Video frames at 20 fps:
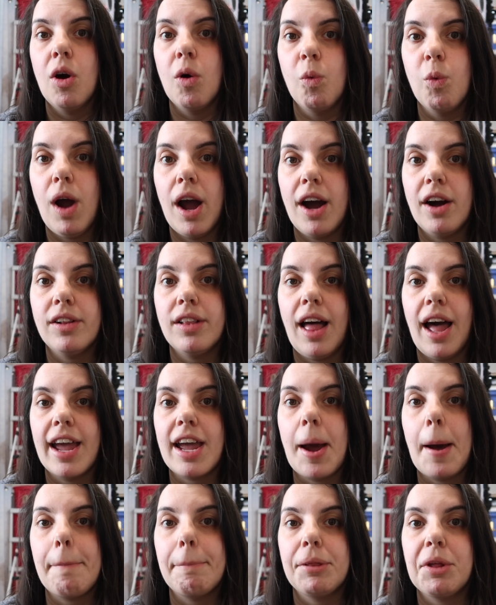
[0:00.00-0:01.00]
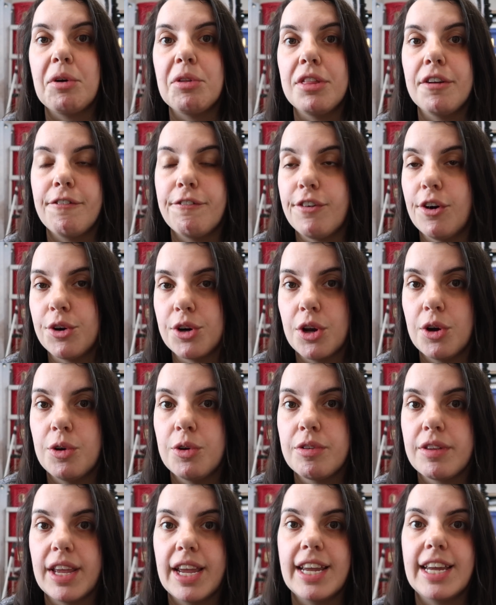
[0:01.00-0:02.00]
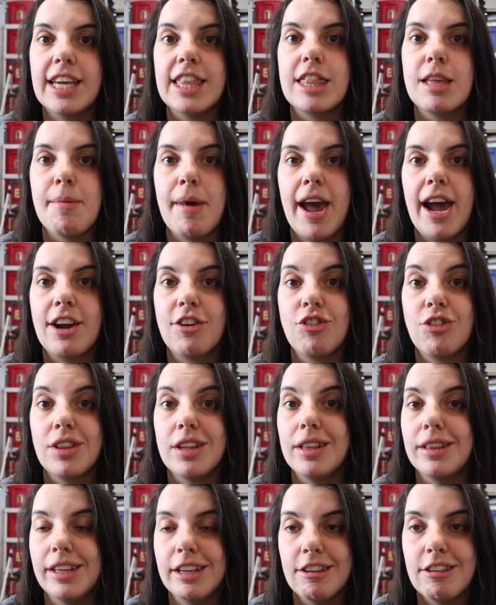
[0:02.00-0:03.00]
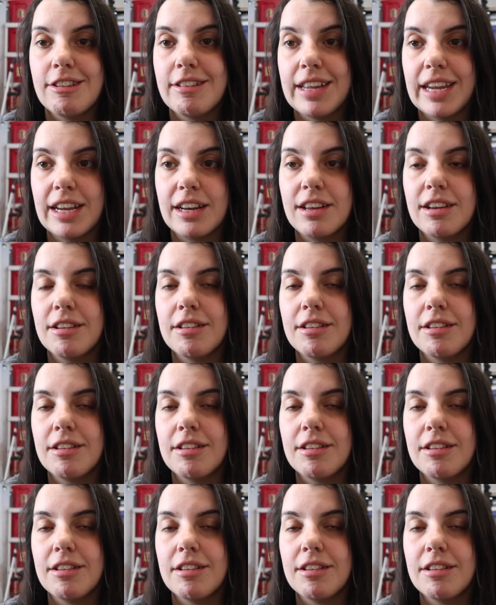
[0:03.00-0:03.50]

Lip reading: while I upload the photos and get them actually listed,